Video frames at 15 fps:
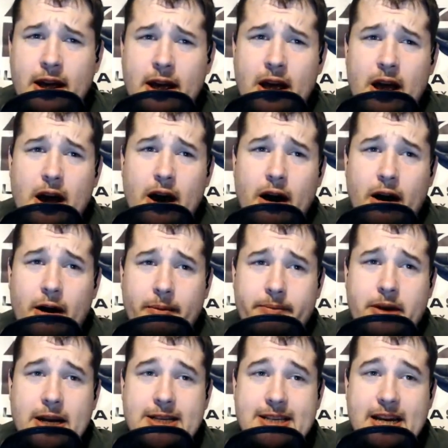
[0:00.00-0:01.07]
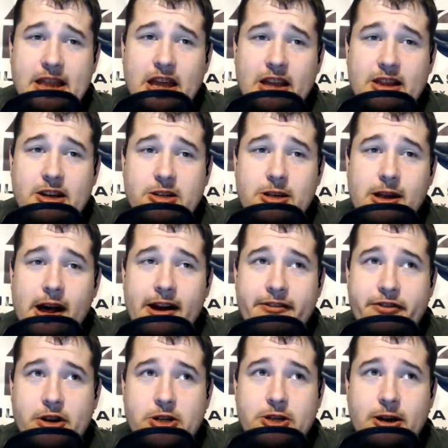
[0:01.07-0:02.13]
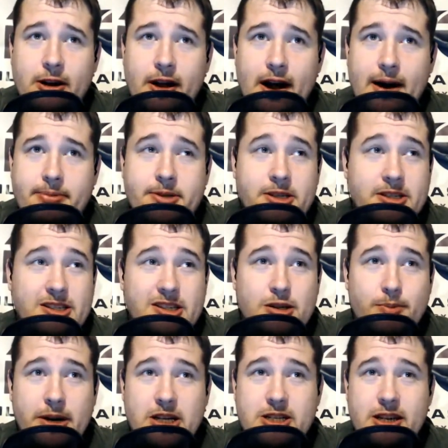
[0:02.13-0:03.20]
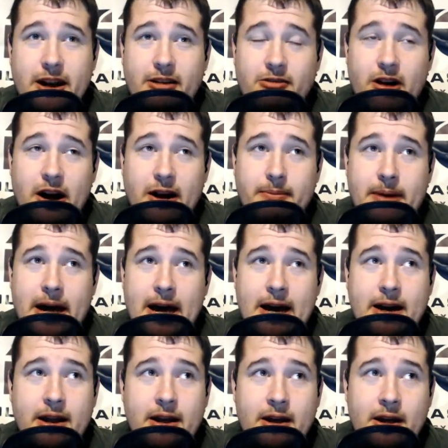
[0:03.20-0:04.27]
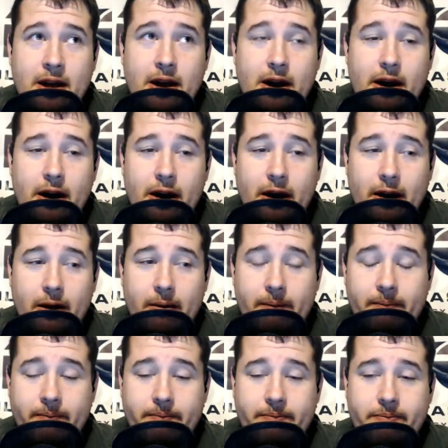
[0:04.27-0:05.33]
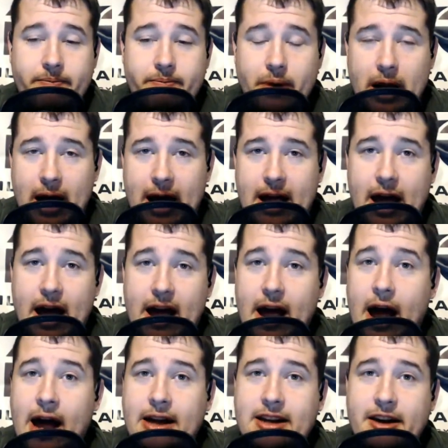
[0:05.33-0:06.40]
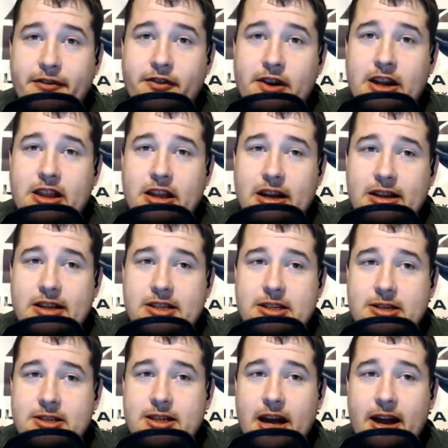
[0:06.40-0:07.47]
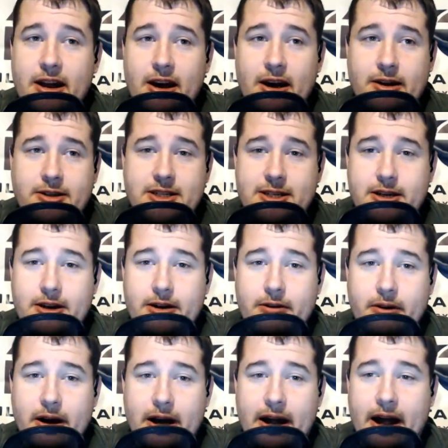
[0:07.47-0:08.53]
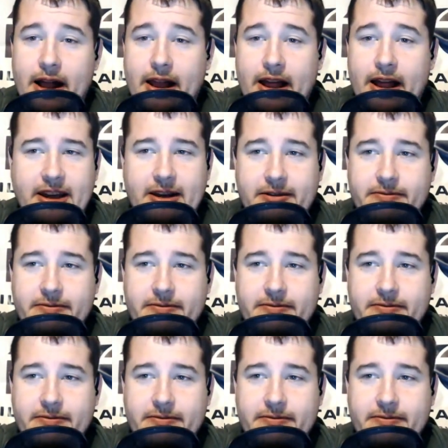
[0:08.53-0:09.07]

um, because I think there's a lot of versatile options, especially at running back. Um, but I, I, I definitely think this is dead on, so I, I like it.